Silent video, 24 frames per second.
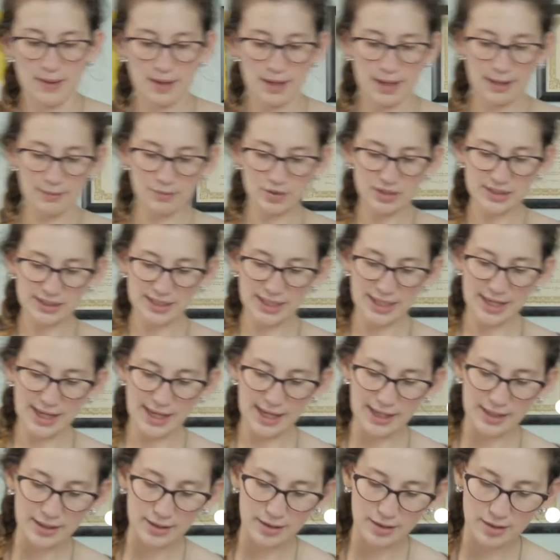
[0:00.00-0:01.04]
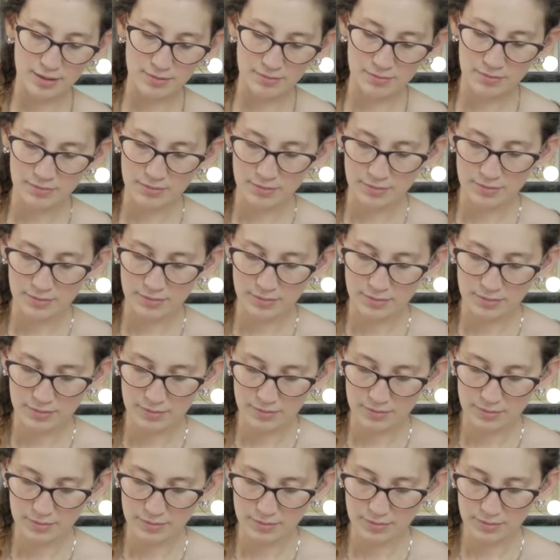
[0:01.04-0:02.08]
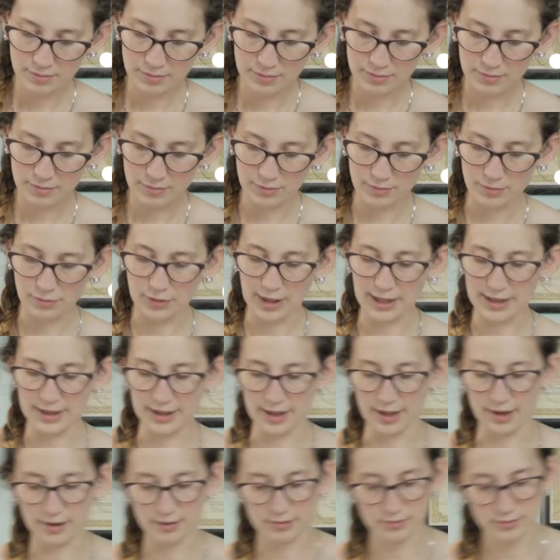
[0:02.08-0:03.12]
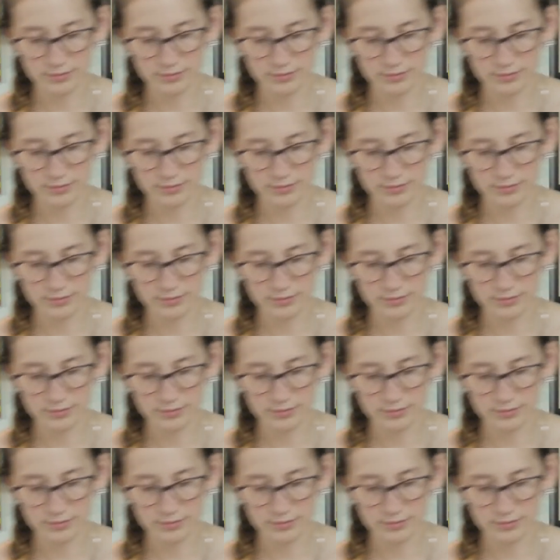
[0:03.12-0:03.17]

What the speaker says: then I'm just gonna add him right there.